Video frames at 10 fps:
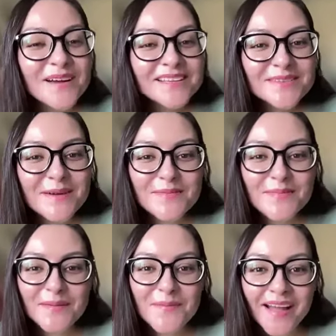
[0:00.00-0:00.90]
much about
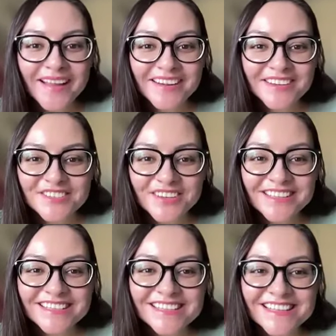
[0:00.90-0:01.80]
vampires,
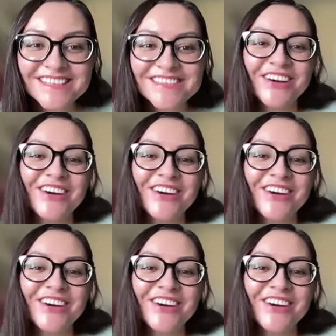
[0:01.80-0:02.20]
honestly.